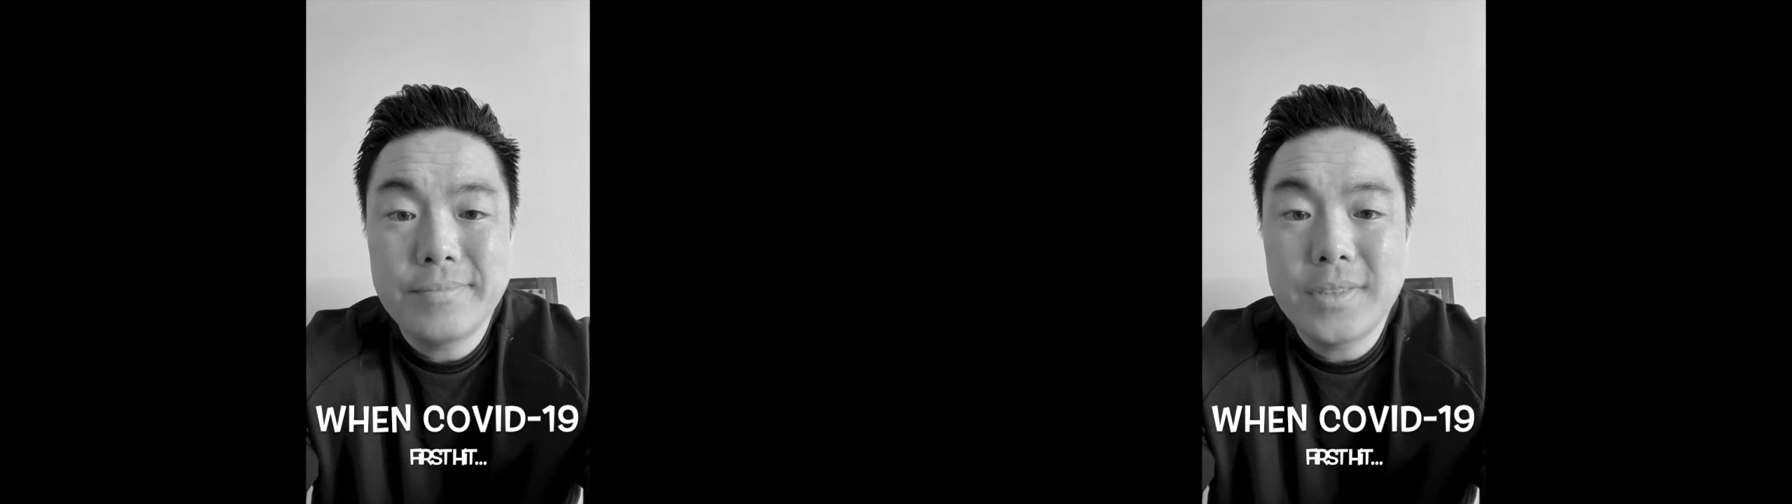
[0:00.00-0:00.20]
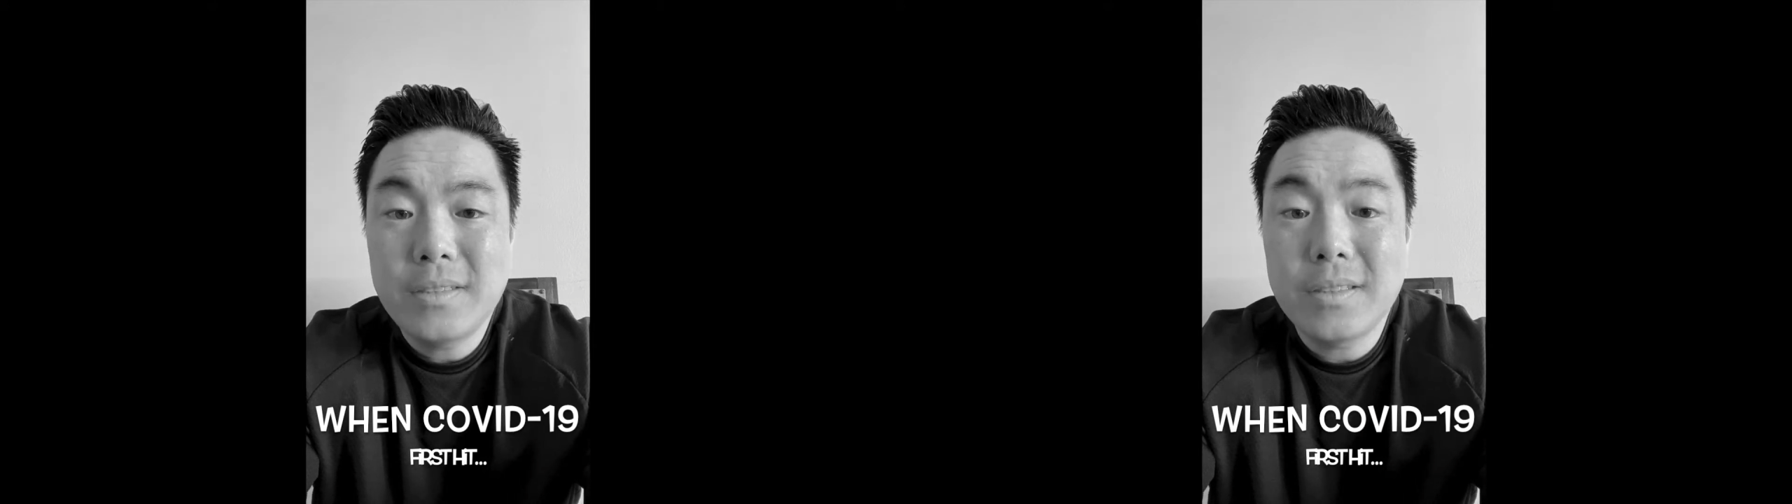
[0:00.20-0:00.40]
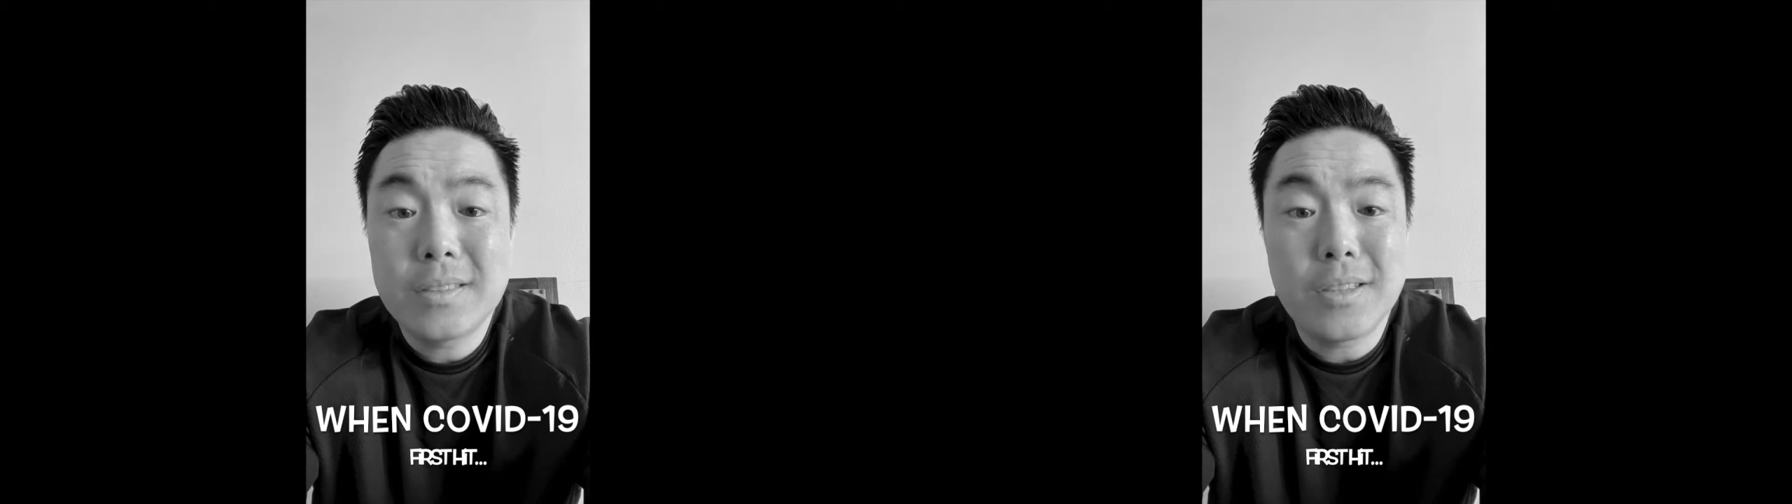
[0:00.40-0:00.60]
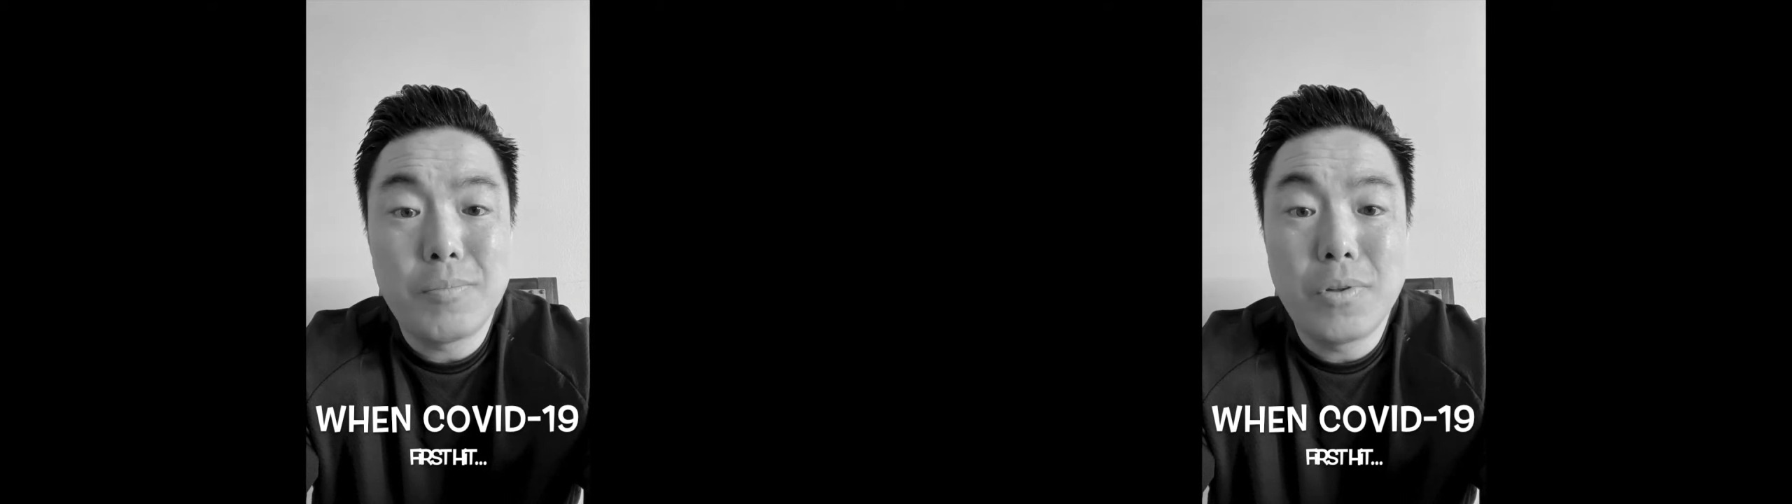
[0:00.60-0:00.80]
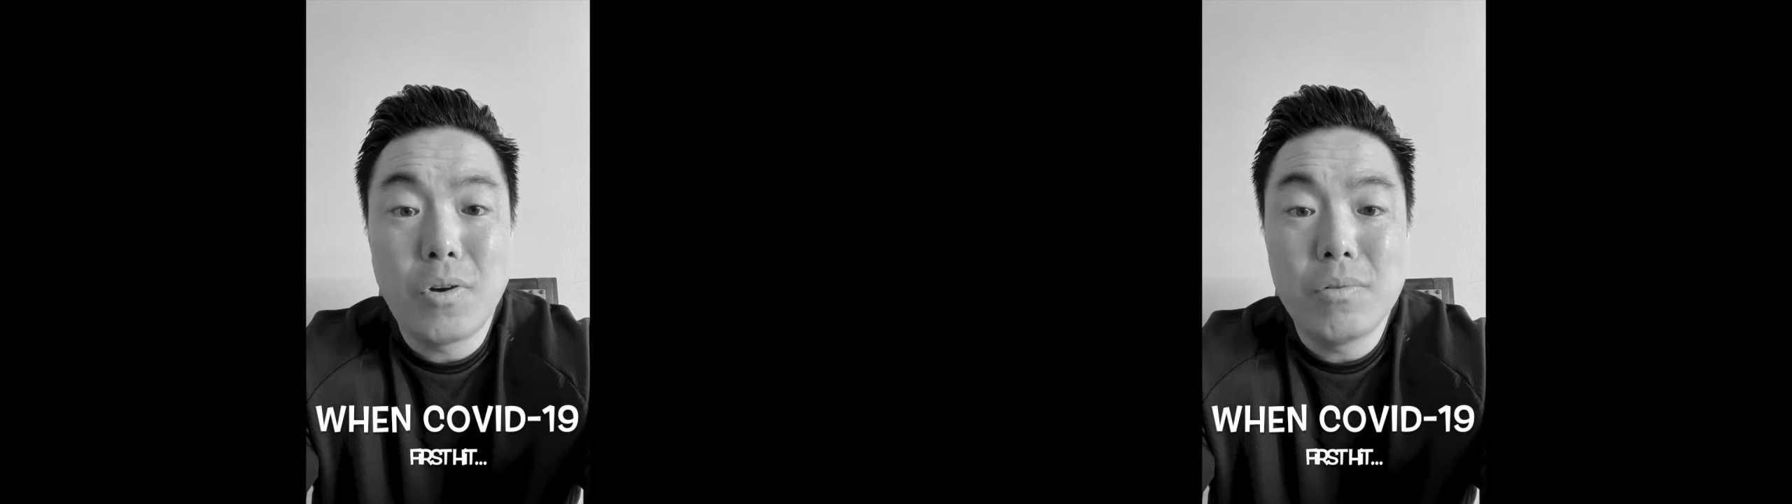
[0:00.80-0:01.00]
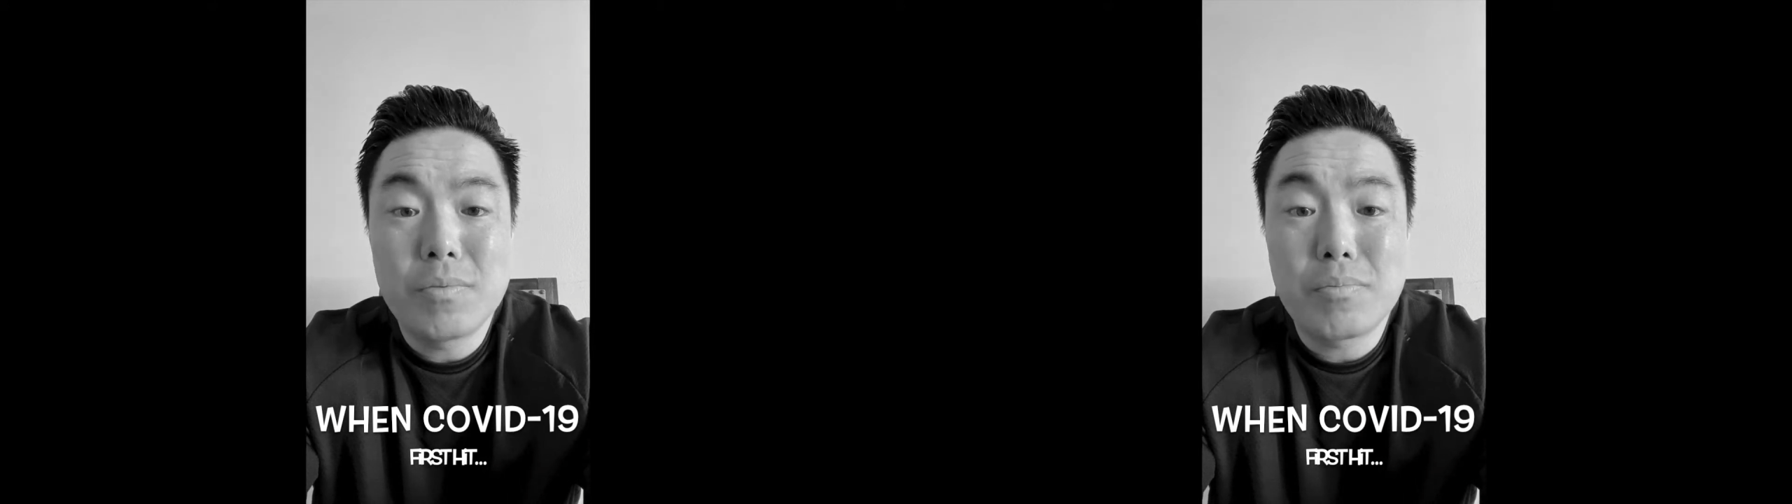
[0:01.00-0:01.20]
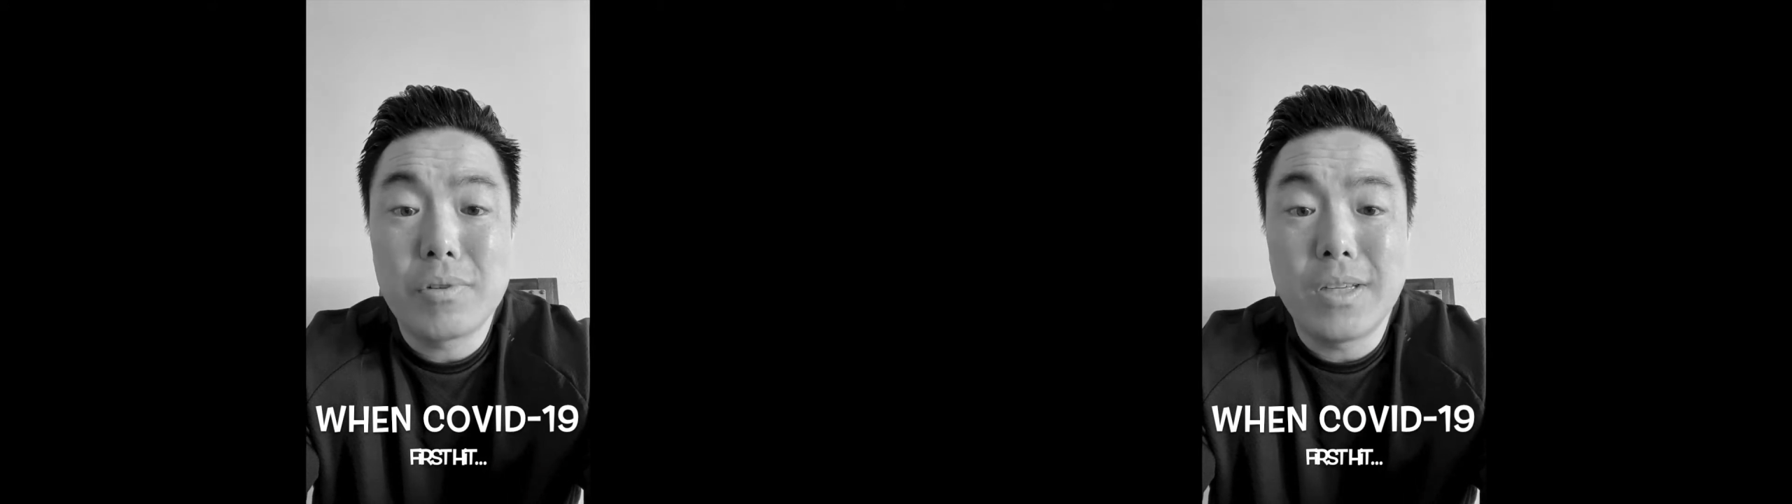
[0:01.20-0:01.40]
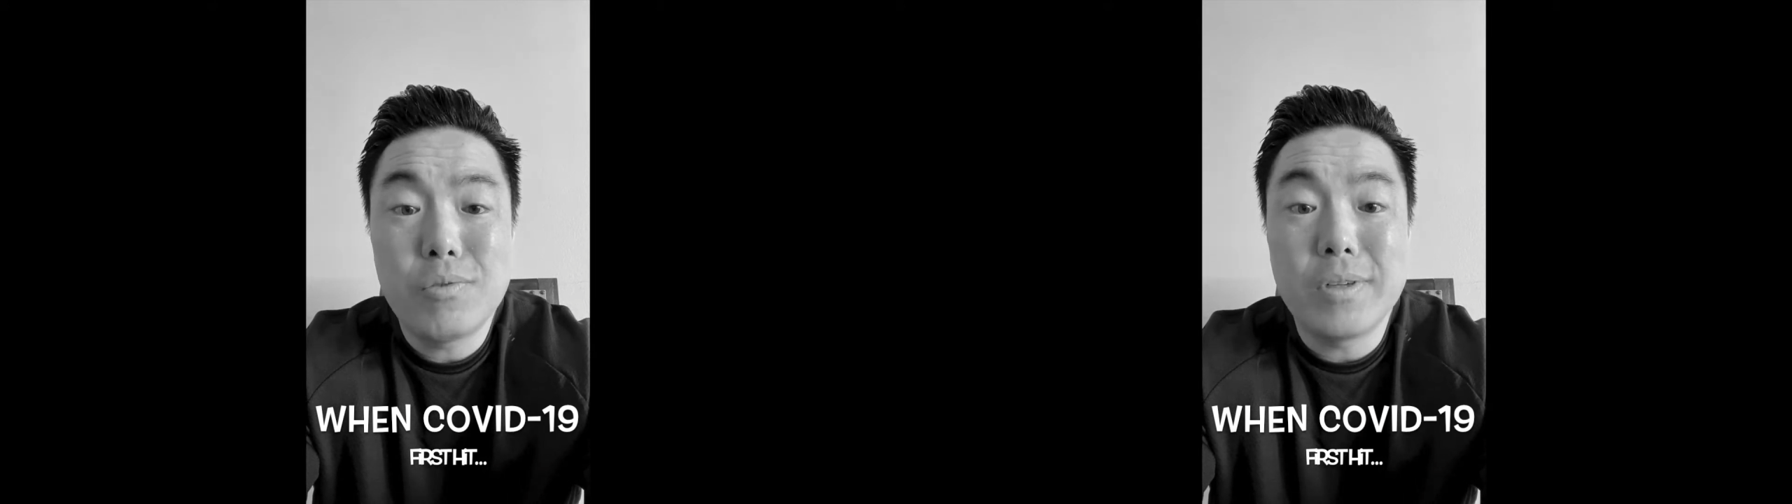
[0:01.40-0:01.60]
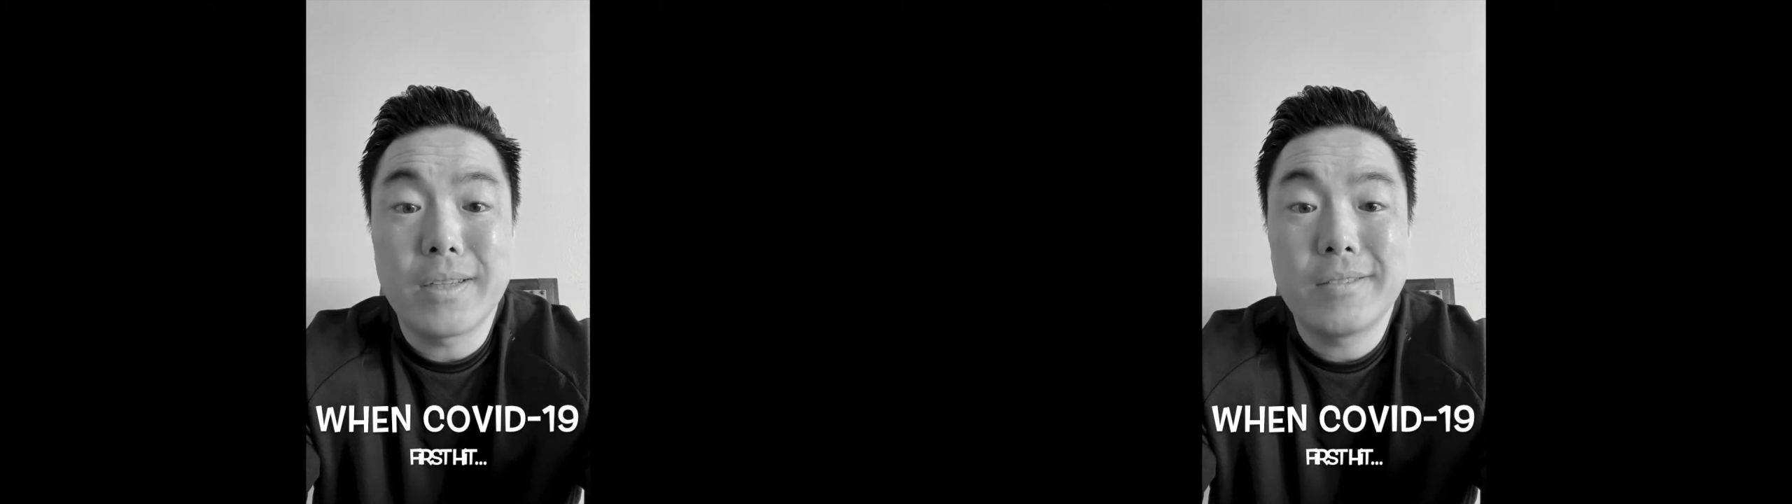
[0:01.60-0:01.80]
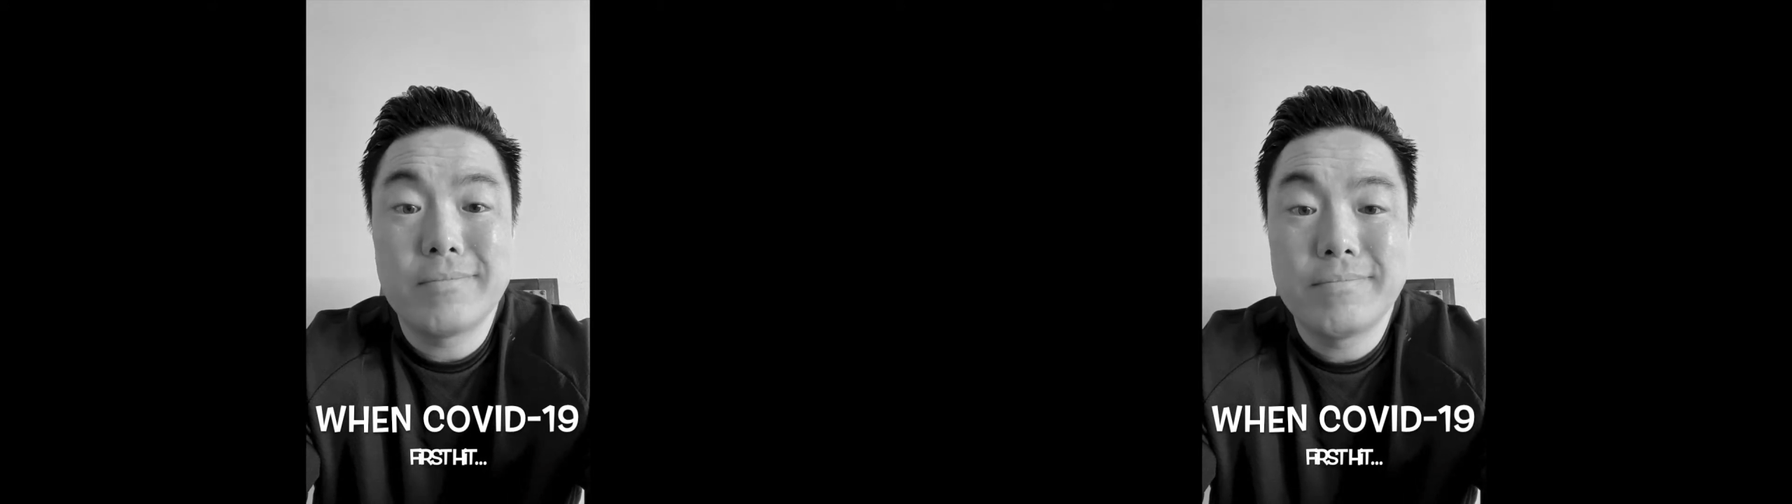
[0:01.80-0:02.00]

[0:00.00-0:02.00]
This thing's gonna blow over pretty quick.